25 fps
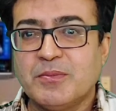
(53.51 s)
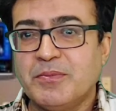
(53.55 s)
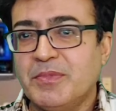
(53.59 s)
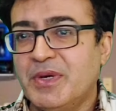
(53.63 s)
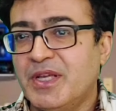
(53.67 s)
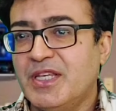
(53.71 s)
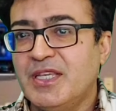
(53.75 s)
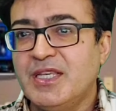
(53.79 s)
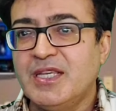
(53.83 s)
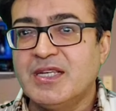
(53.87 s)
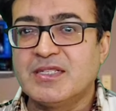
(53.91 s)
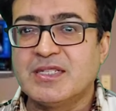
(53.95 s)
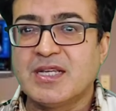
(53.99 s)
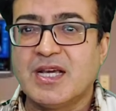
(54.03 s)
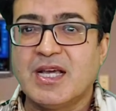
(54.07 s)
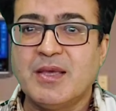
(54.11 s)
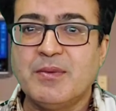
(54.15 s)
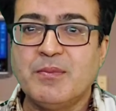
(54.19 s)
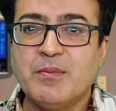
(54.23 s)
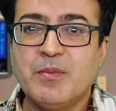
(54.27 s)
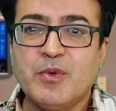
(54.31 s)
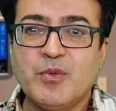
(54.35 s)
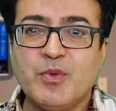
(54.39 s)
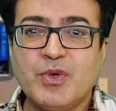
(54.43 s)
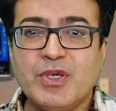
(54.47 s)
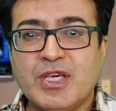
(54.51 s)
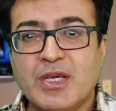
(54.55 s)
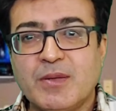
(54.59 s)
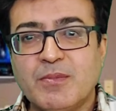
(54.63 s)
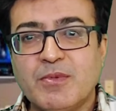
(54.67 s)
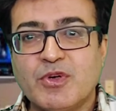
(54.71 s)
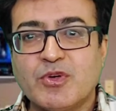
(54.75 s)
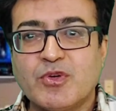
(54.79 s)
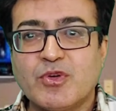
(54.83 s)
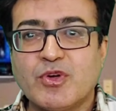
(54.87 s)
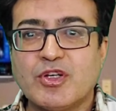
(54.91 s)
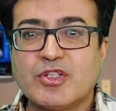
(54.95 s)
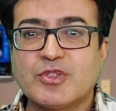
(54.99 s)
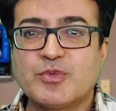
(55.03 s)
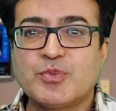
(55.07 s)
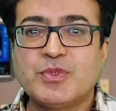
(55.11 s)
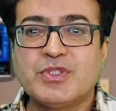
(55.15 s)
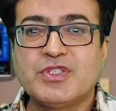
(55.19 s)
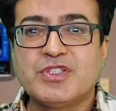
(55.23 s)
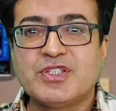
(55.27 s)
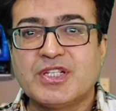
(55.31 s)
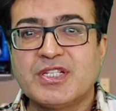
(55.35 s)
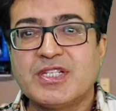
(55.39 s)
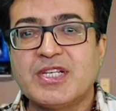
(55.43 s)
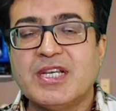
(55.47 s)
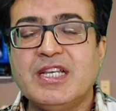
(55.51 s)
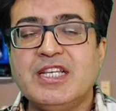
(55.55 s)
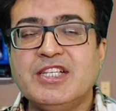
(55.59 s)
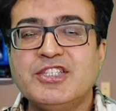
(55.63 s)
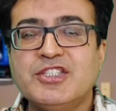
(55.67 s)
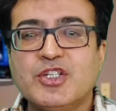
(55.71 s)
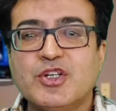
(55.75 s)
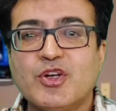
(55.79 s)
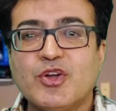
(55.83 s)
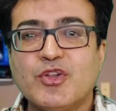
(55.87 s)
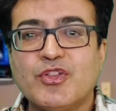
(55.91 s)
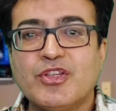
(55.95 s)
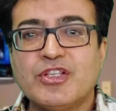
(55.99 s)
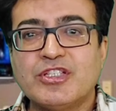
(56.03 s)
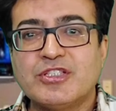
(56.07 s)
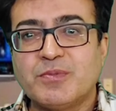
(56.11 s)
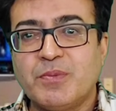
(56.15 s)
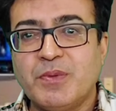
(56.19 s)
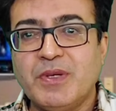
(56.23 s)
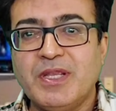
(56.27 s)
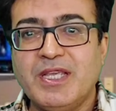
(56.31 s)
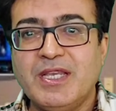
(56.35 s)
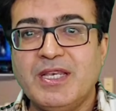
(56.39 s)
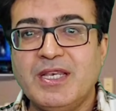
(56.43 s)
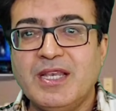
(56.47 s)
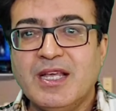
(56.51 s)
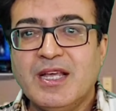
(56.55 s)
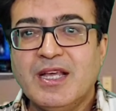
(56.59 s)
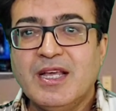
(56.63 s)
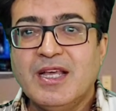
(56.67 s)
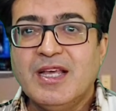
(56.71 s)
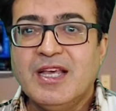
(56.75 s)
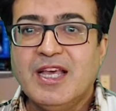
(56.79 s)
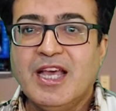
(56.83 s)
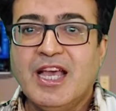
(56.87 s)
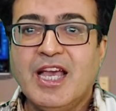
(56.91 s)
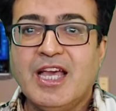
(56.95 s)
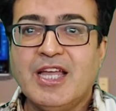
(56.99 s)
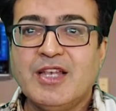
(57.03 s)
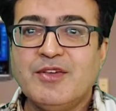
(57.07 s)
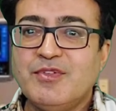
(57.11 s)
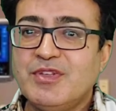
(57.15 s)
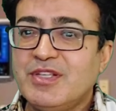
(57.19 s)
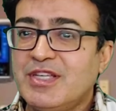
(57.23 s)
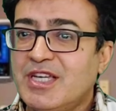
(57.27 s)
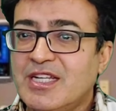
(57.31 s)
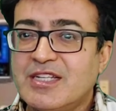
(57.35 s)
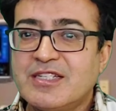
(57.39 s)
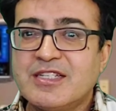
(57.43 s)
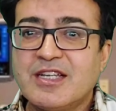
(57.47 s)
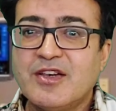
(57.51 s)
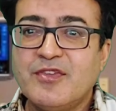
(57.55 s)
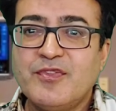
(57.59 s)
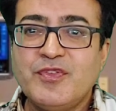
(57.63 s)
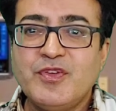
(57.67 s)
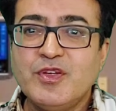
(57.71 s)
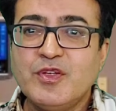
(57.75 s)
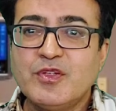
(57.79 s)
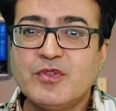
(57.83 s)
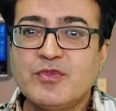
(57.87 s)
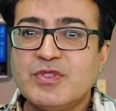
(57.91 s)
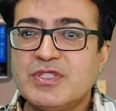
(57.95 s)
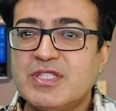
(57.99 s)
Many a time we come across with certain lesion on the spleen and we get confused.